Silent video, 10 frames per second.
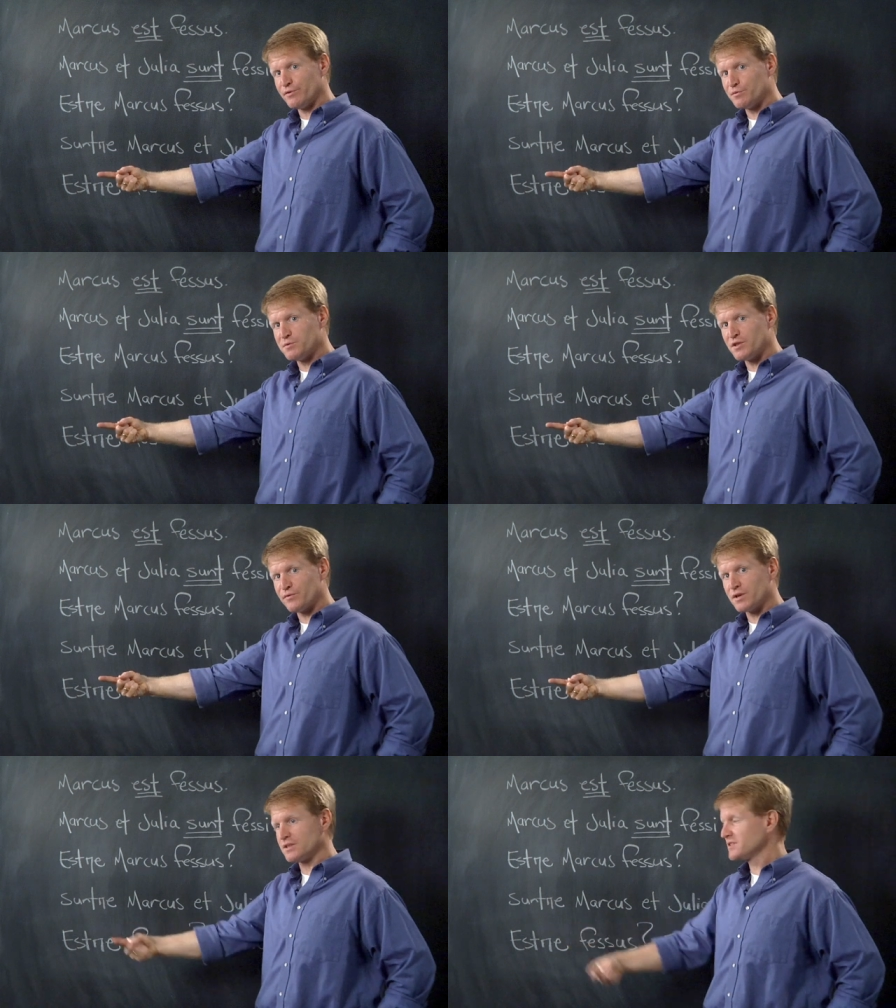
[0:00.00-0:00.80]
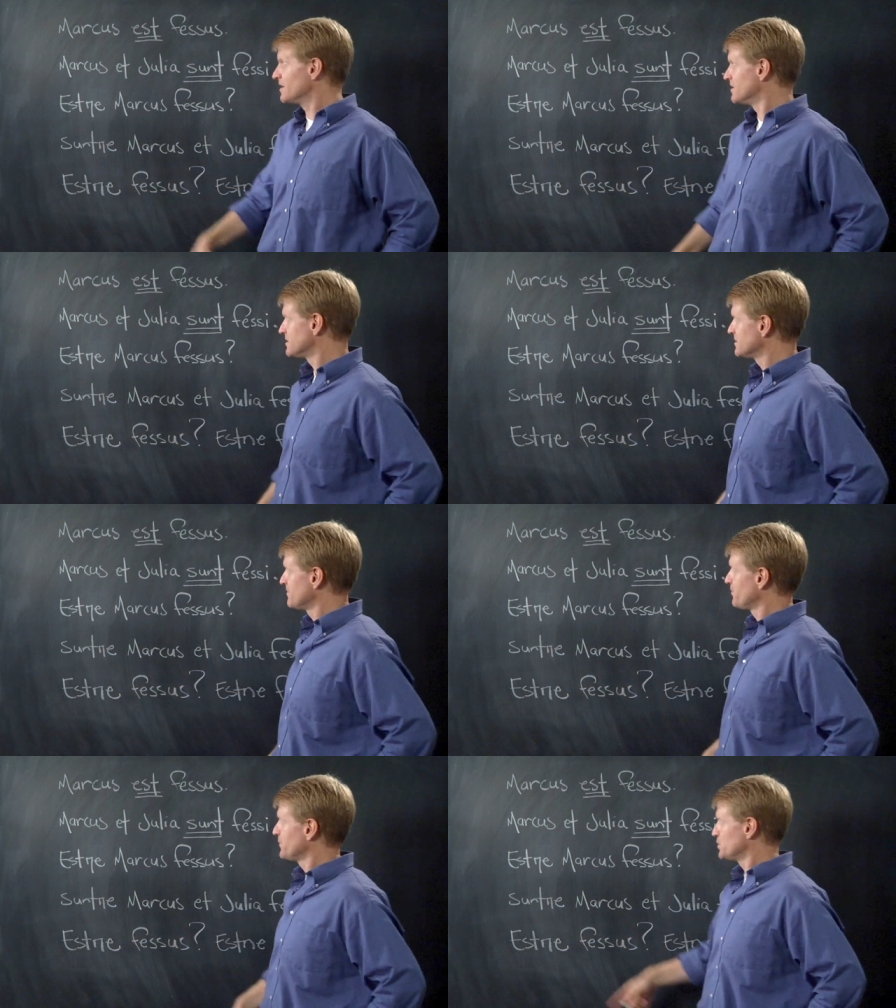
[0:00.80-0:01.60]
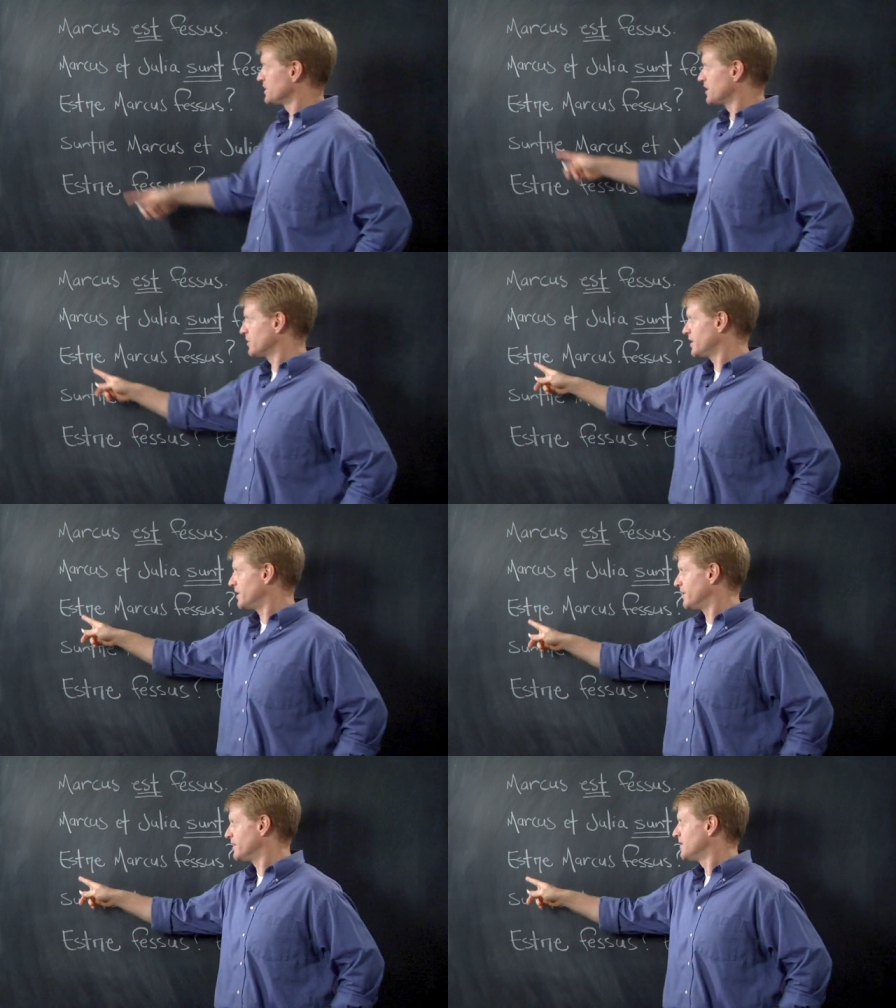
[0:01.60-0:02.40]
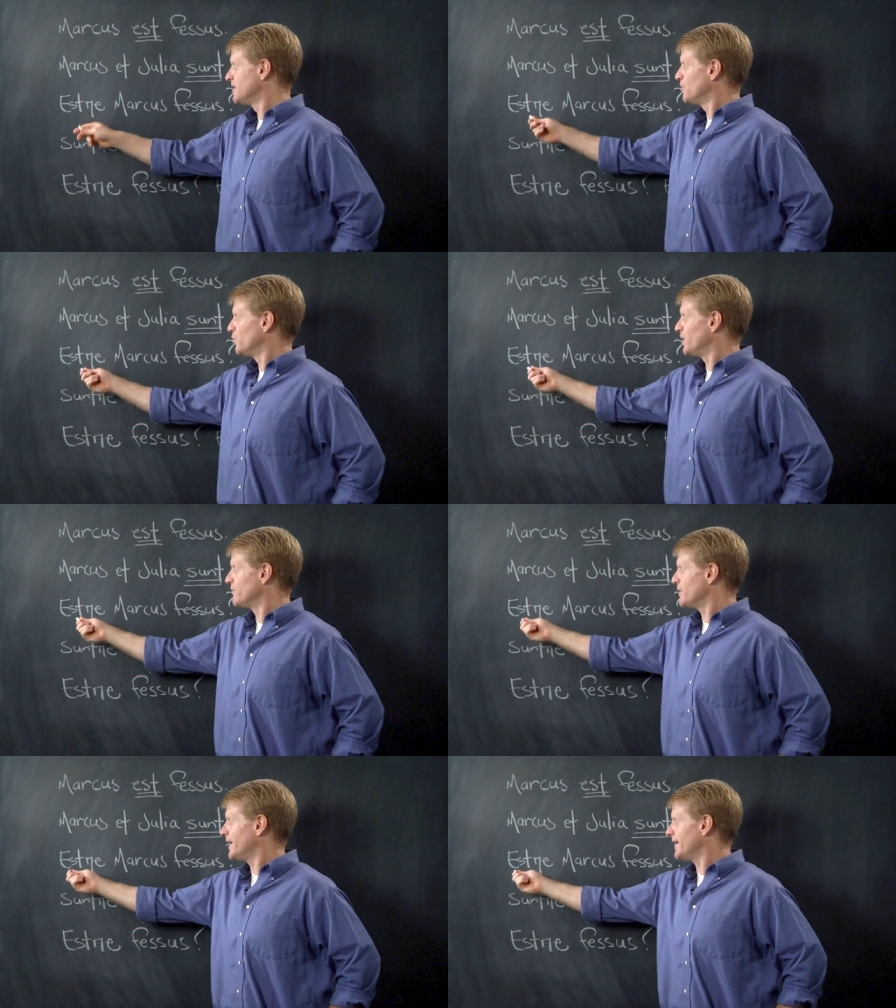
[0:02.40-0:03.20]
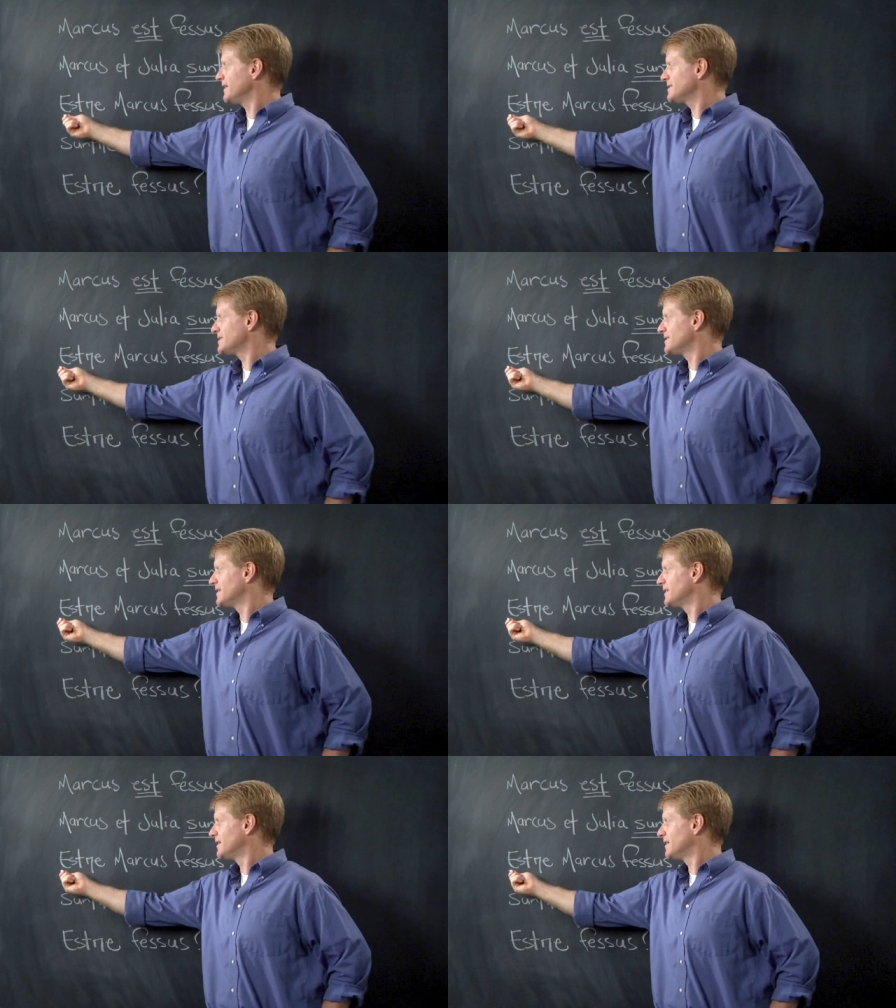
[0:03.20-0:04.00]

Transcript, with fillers: the verb to the front of the sentence. We'll take a look at here. We have est,